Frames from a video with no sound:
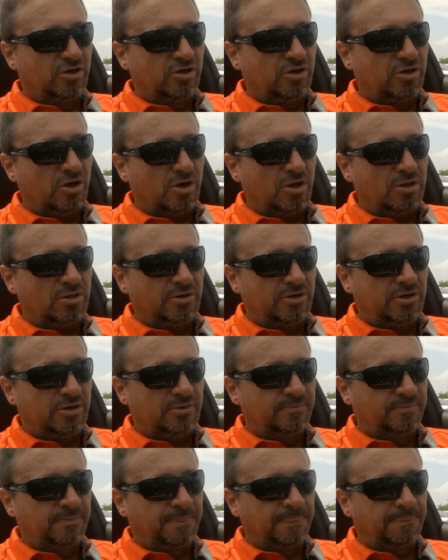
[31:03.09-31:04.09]
color
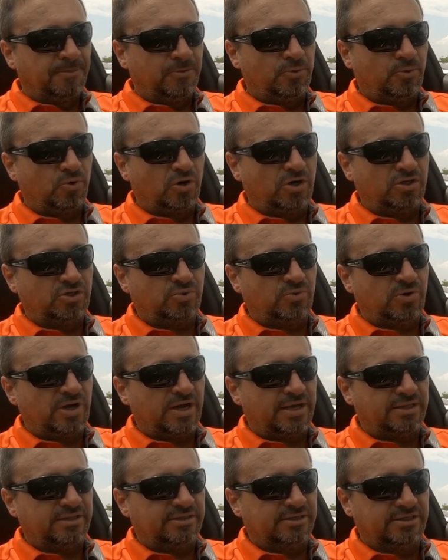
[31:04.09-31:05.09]
torch
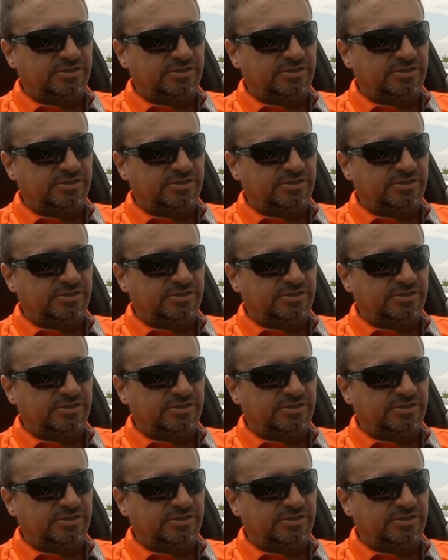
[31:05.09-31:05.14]
red